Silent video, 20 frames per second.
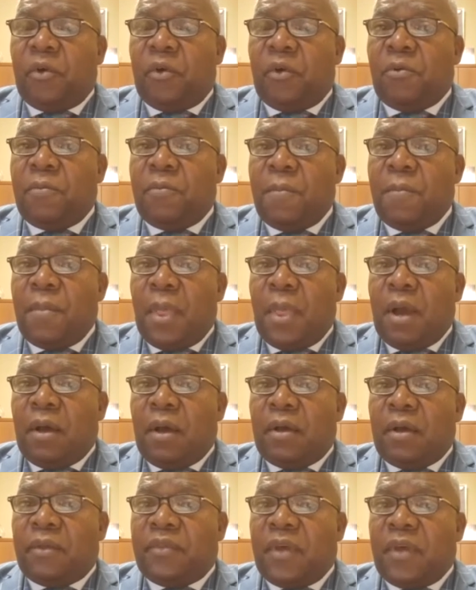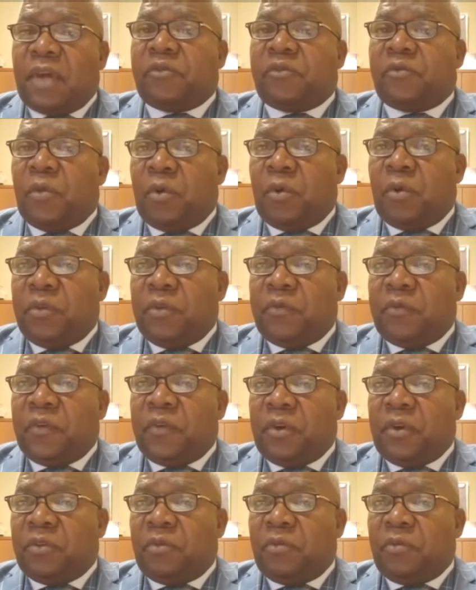So that's where we
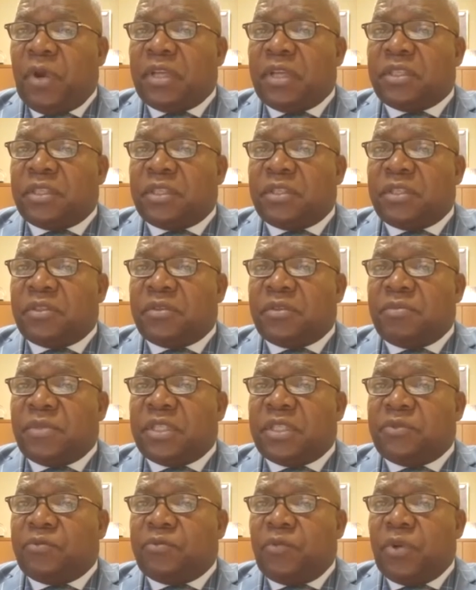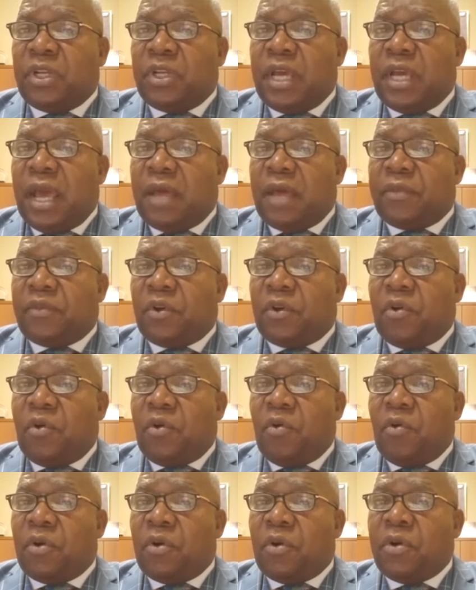feel the racism is really at the
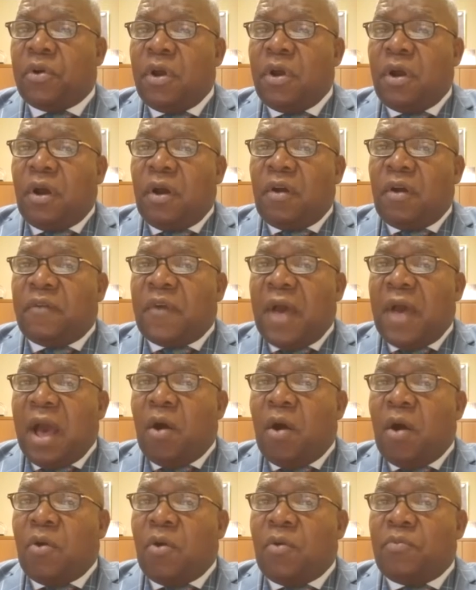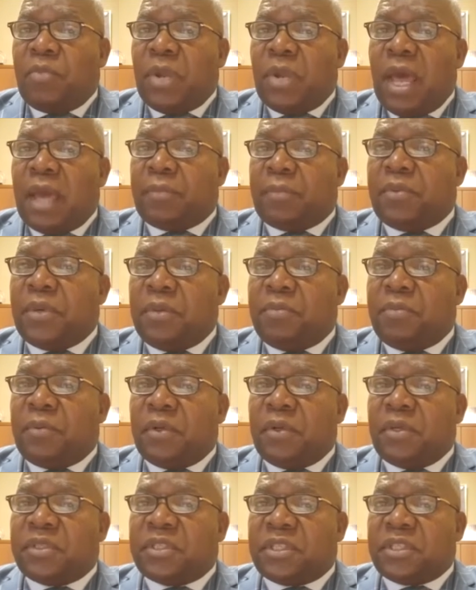core of how Black
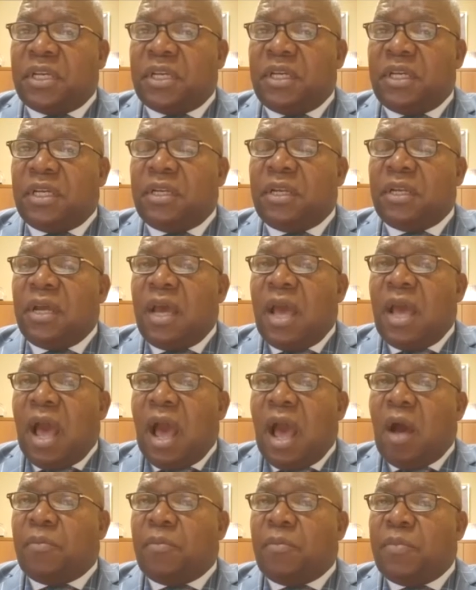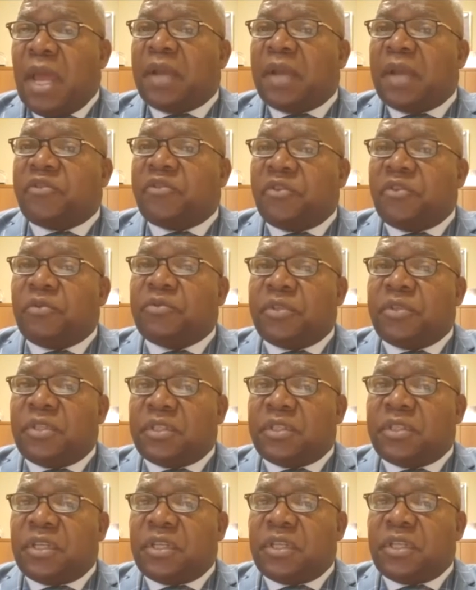people are seen, how Black children
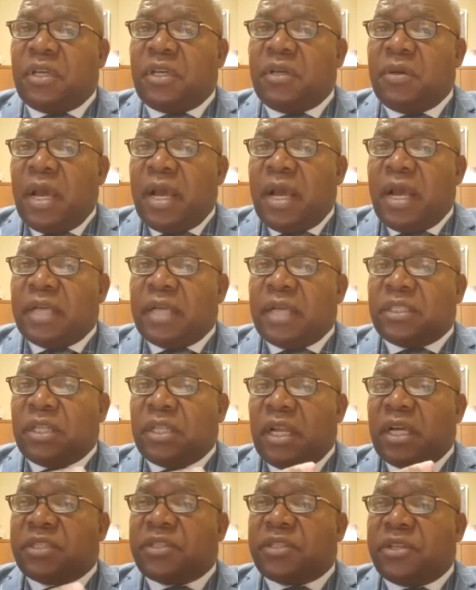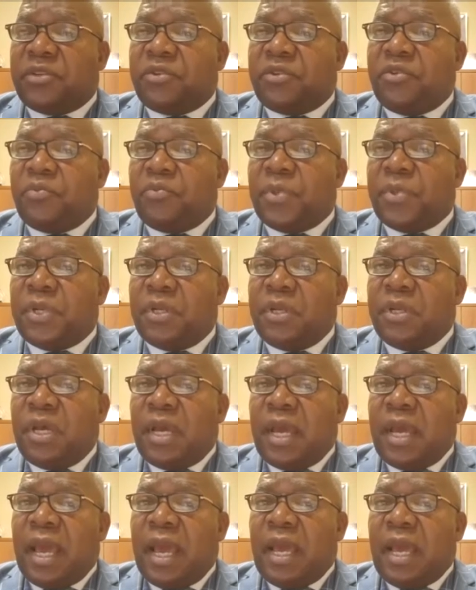are seen as less than human.
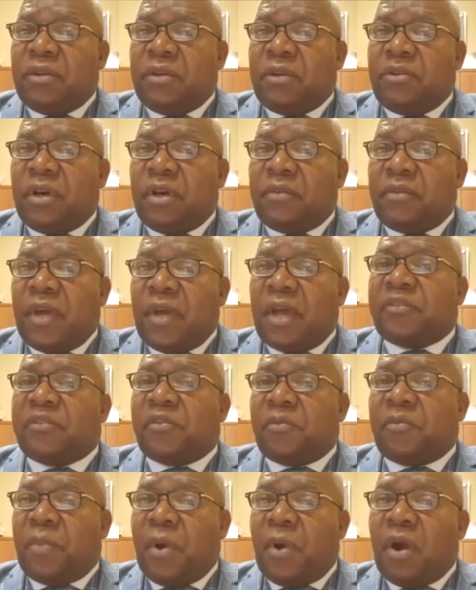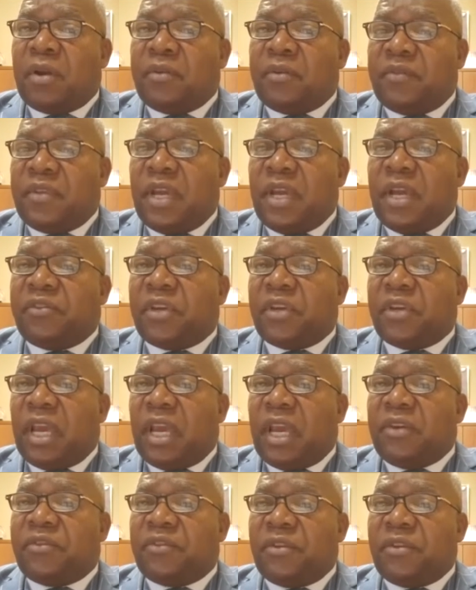And that's a part of the
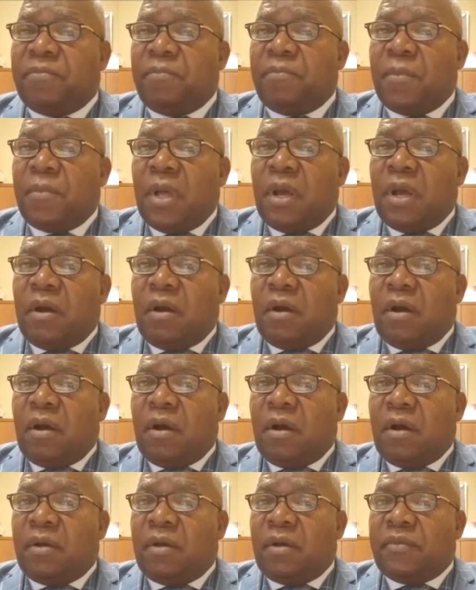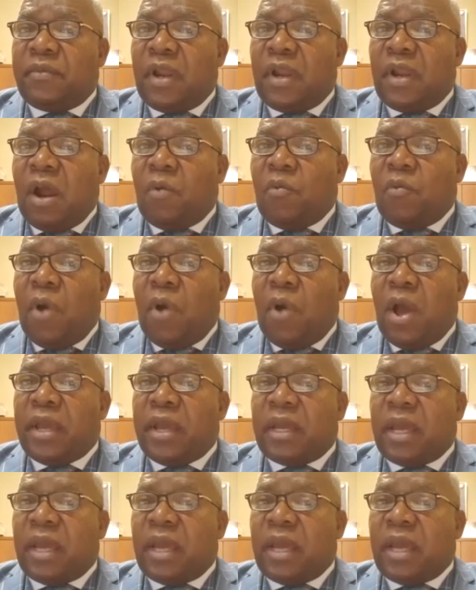education that our
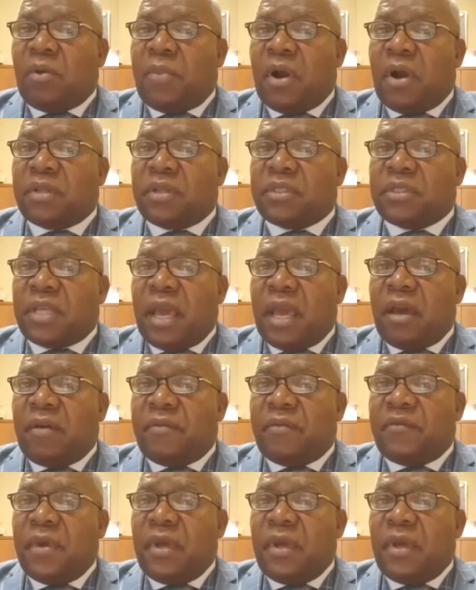white counterparts have.